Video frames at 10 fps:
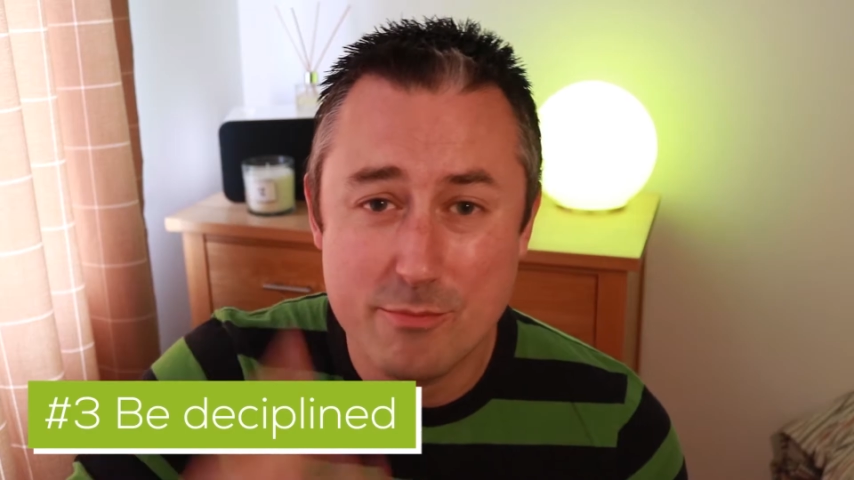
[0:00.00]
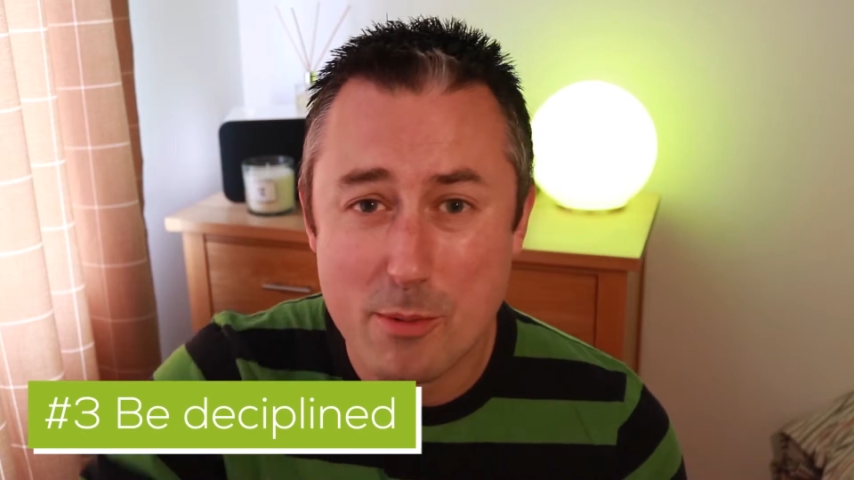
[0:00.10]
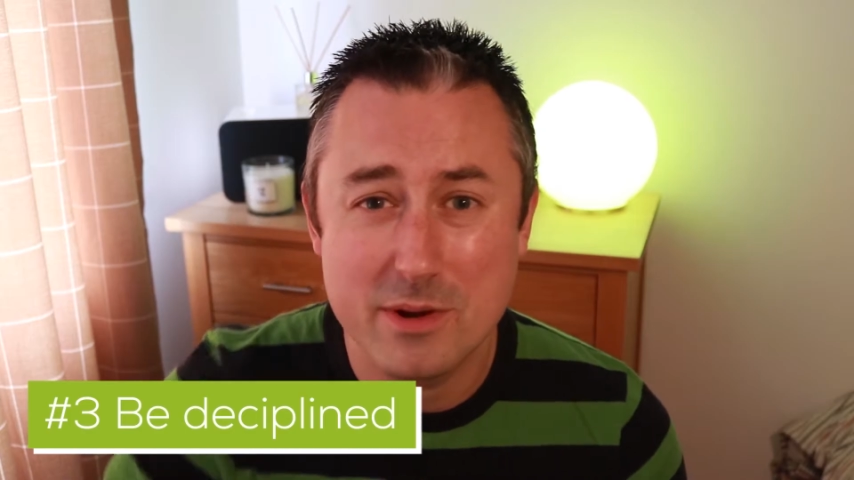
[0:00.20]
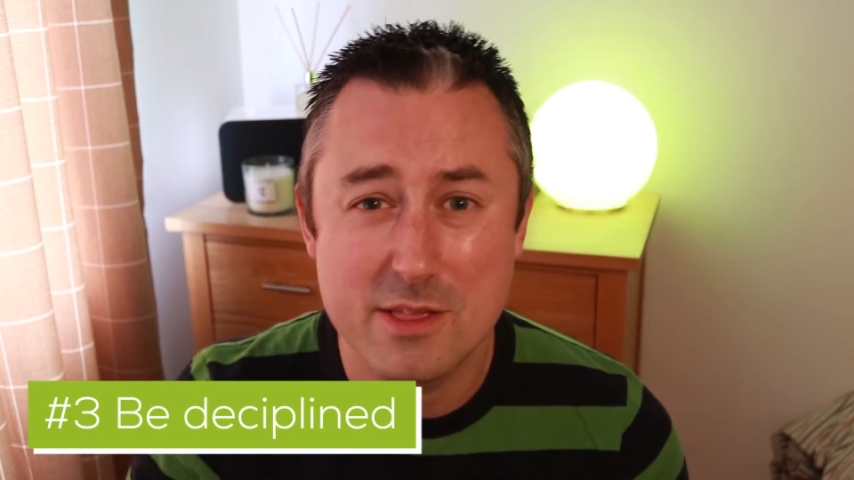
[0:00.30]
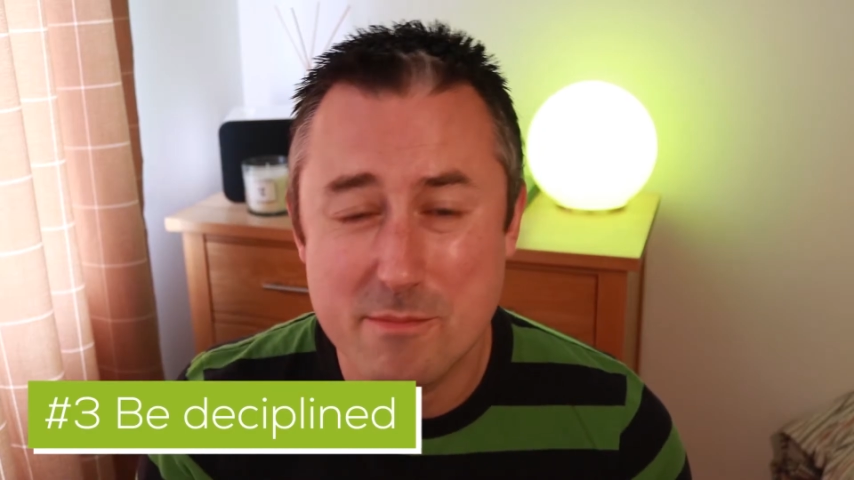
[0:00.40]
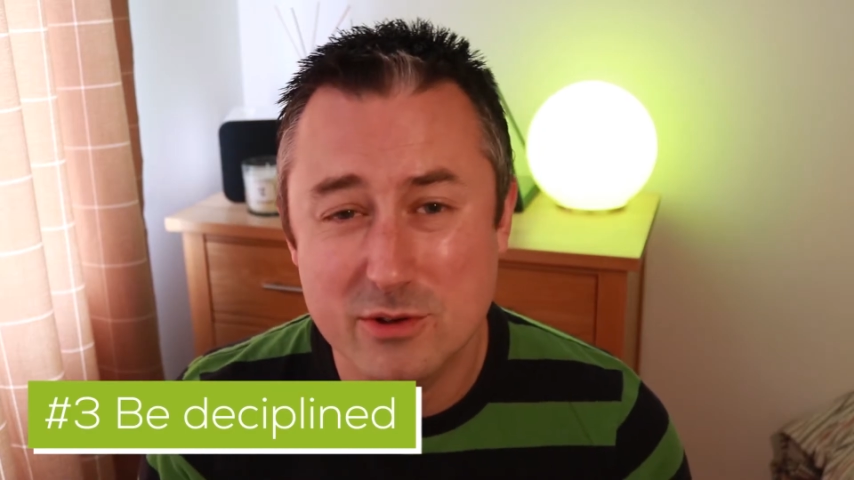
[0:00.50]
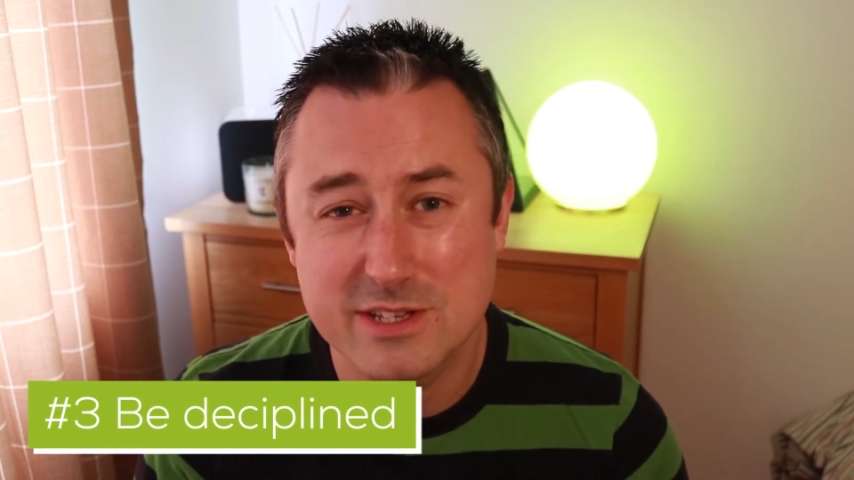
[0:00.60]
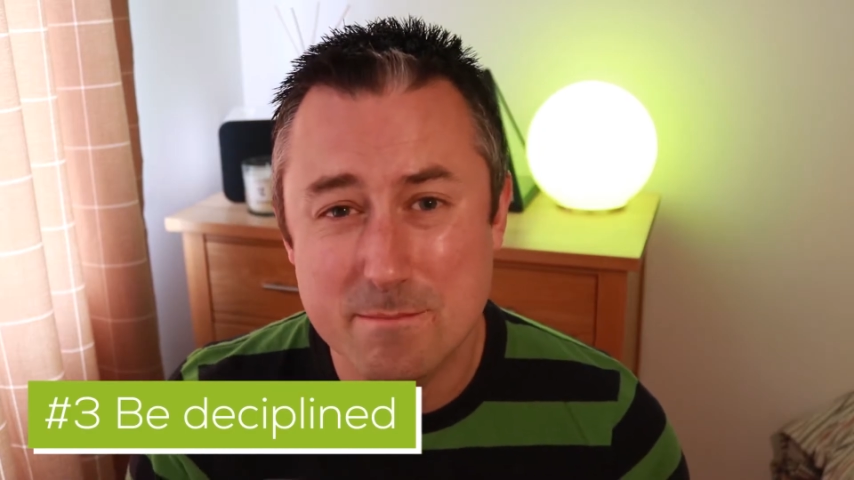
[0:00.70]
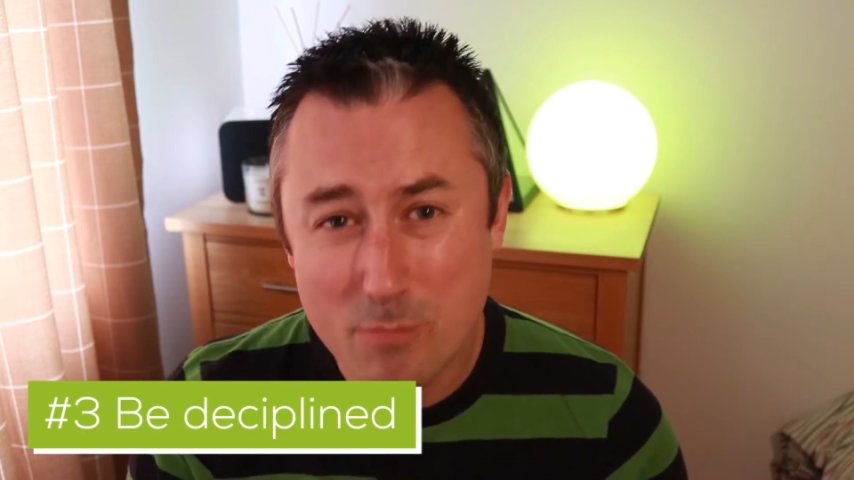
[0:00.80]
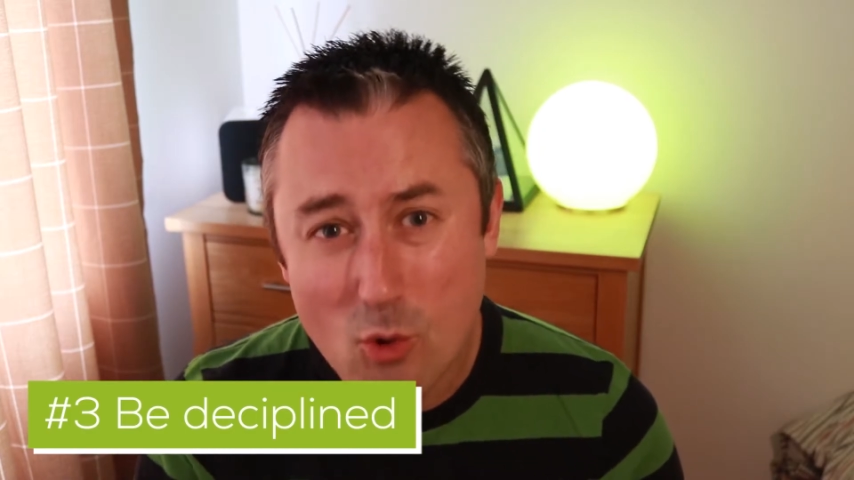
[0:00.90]
probably the most
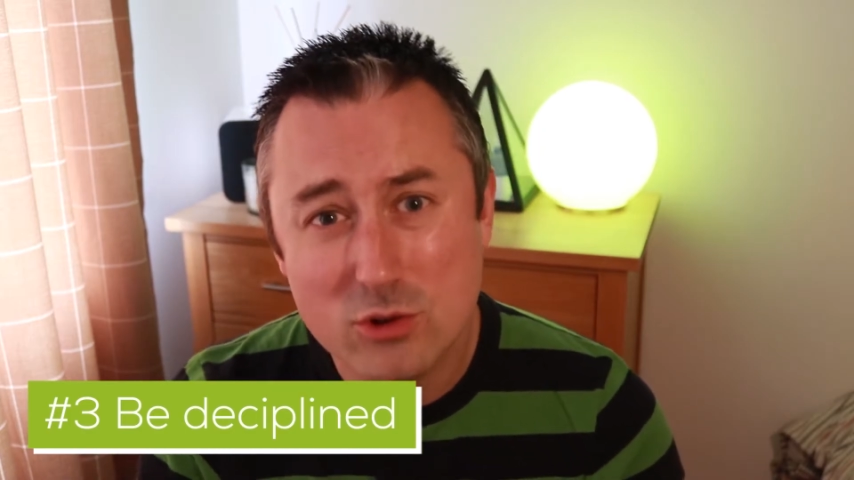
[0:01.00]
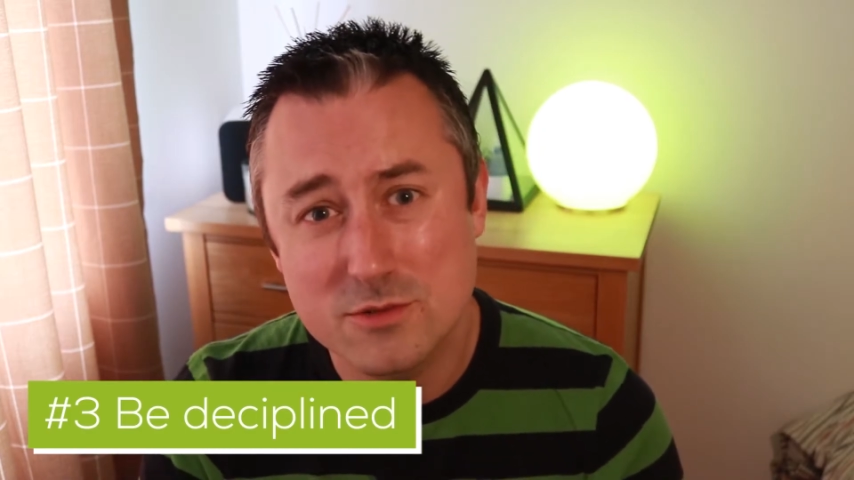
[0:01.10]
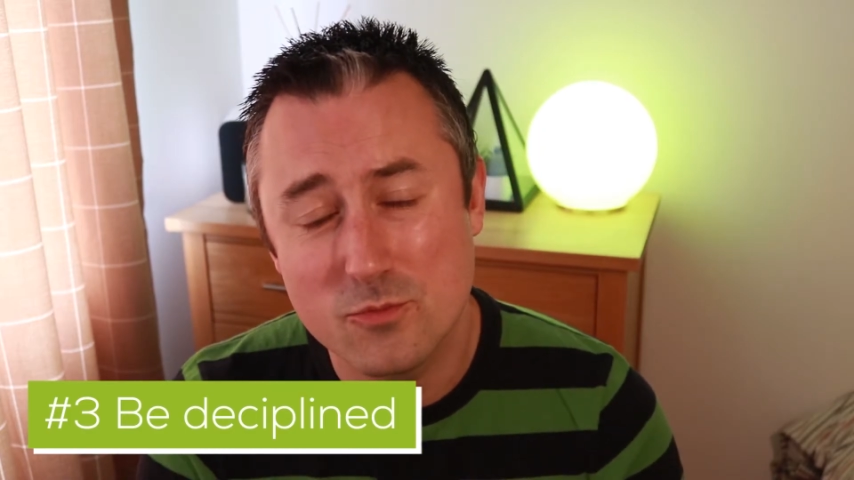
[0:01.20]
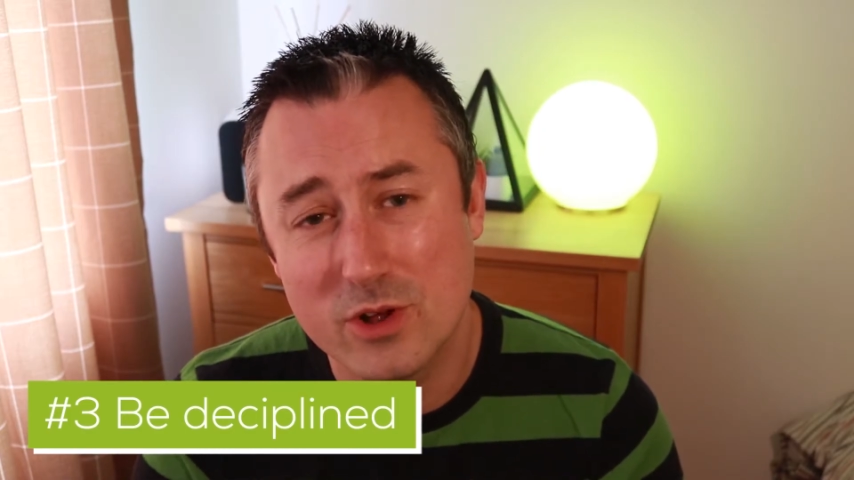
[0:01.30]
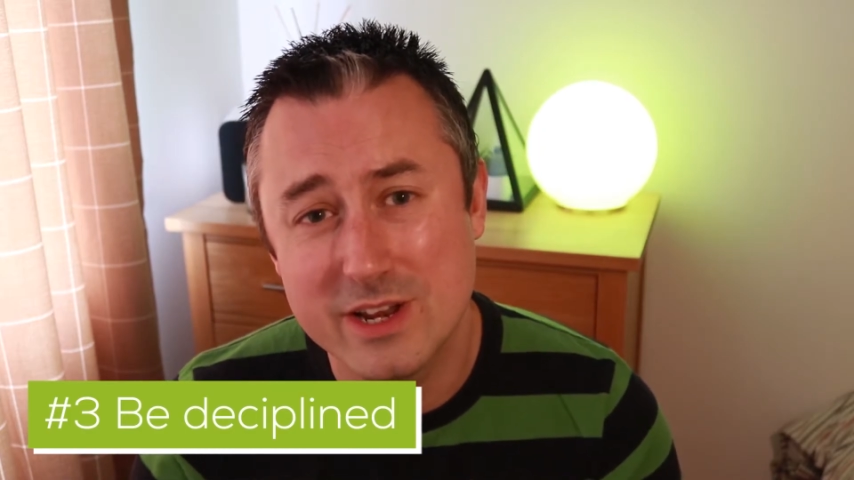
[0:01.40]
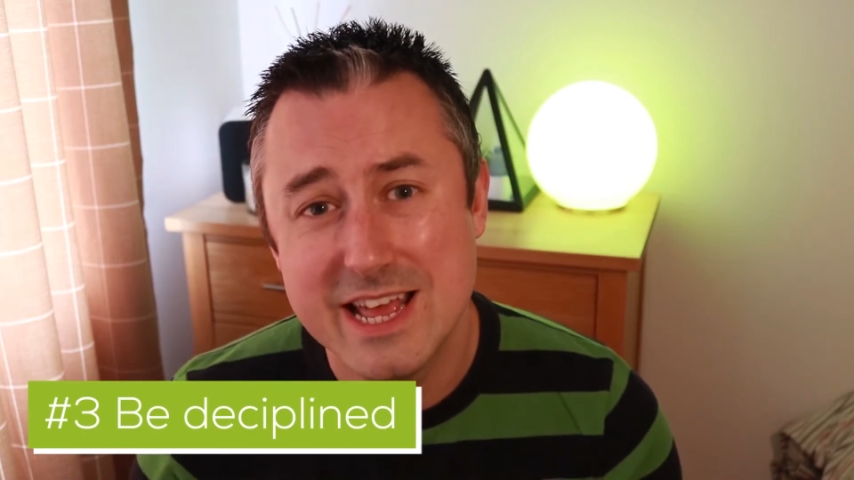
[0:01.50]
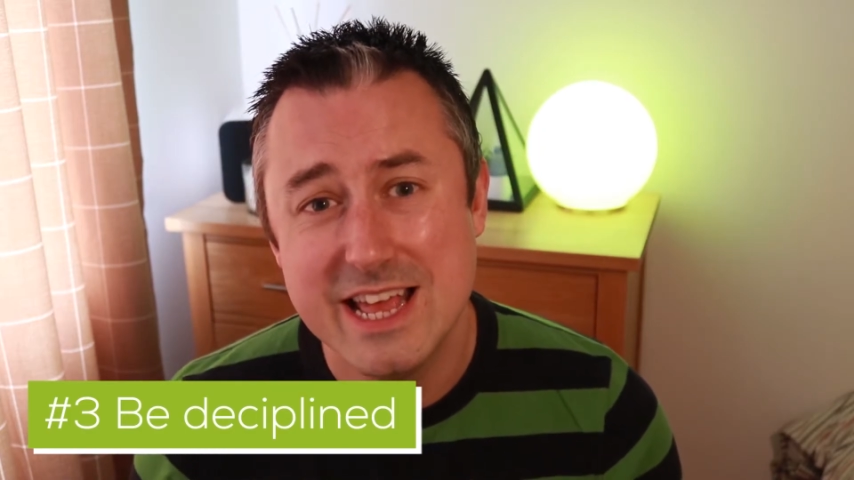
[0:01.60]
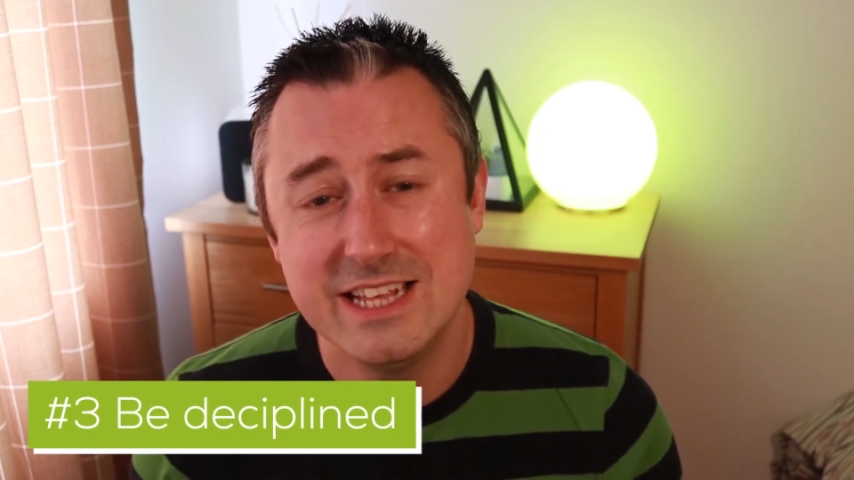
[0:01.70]
important one,